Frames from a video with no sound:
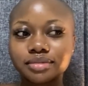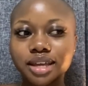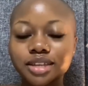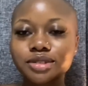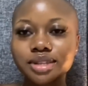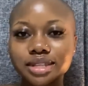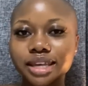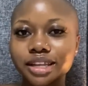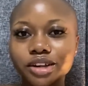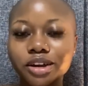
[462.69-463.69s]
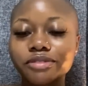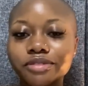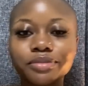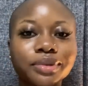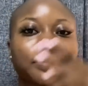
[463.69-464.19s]
as soon as I click off.
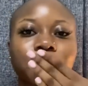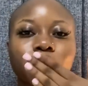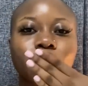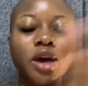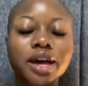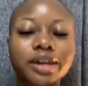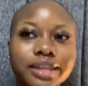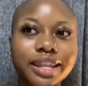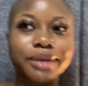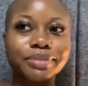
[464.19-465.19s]
Good night,